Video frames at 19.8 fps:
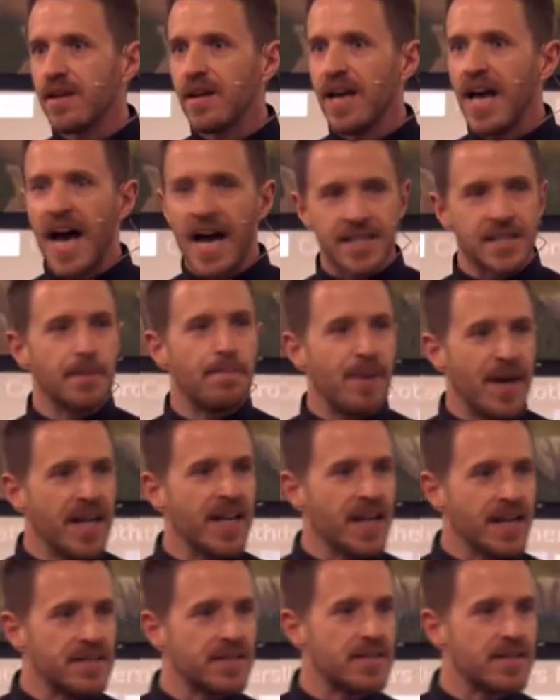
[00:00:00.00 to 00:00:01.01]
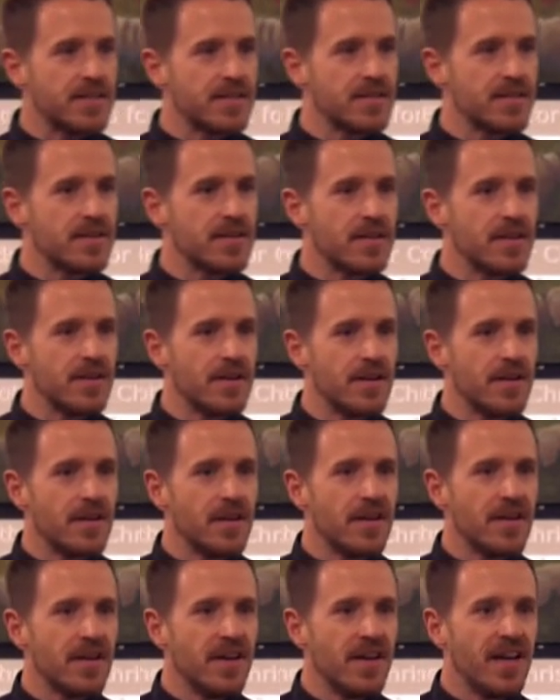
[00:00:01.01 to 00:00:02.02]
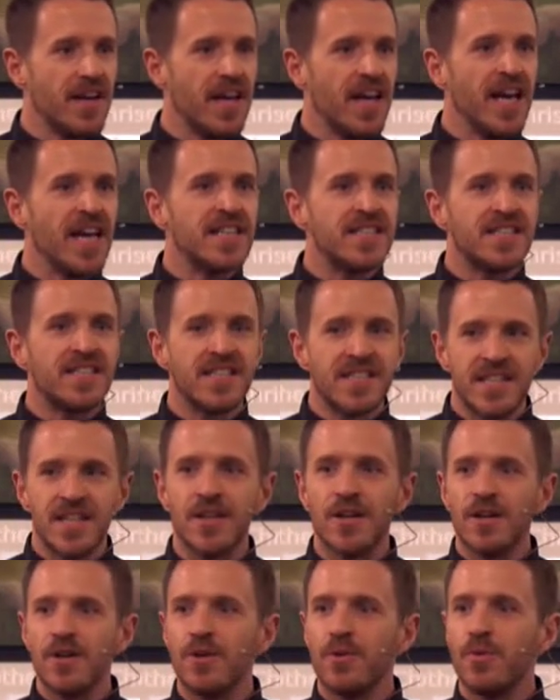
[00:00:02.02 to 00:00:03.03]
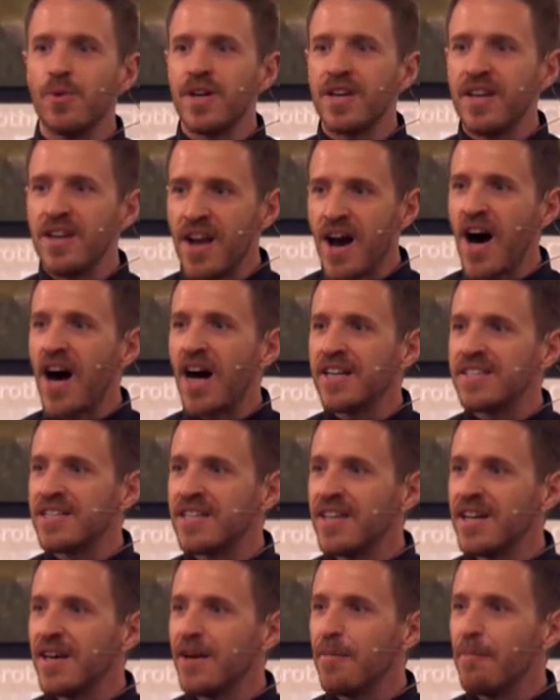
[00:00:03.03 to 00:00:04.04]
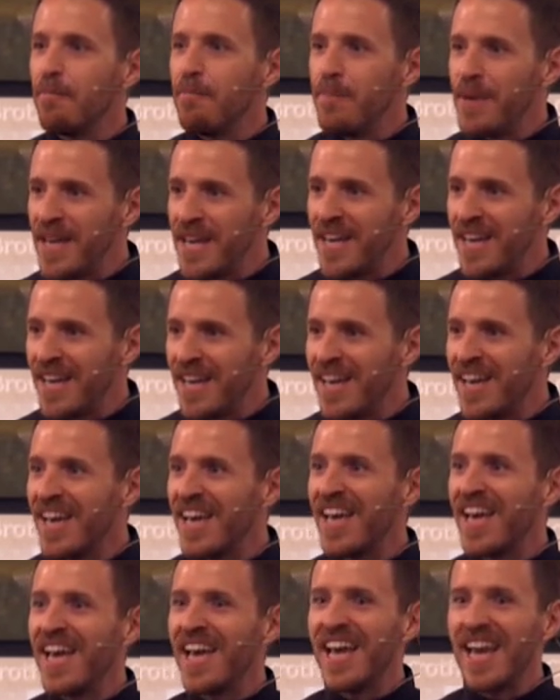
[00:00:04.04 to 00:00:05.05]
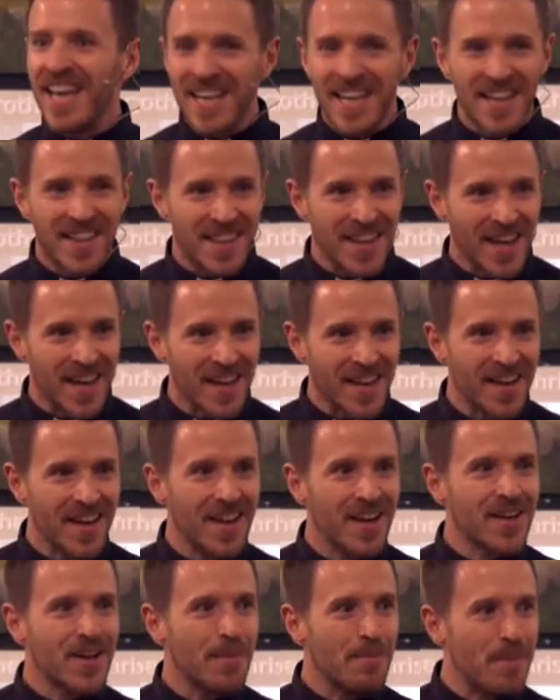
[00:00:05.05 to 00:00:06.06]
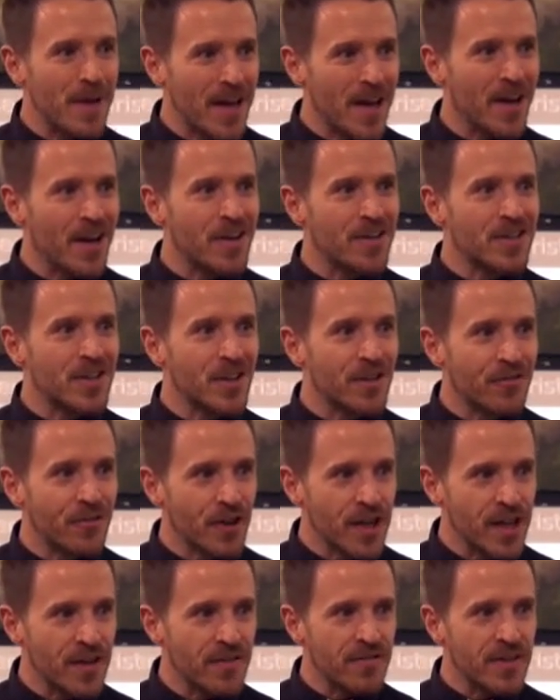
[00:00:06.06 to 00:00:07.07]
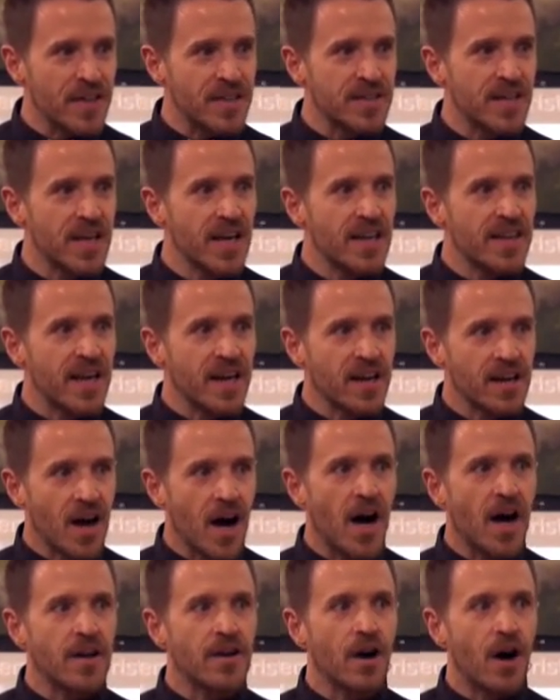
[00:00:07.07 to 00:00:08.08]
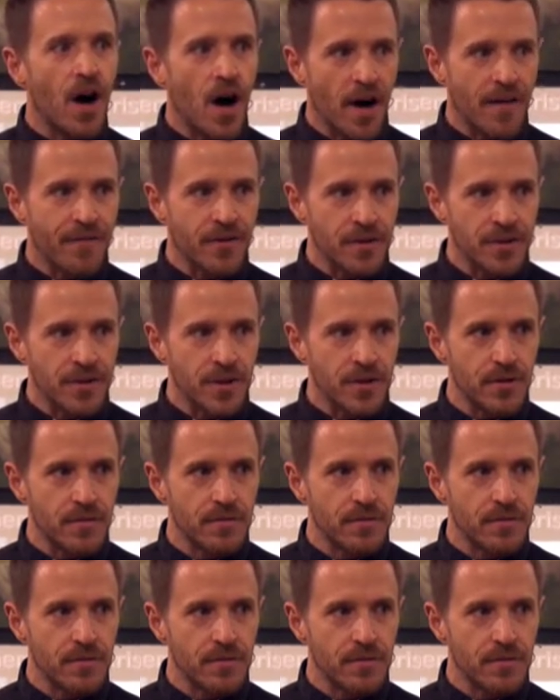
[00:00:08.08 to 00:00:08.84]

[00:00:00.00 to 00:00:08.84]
as a penance, it still would not be anything compared to the forgiveness that God offers you.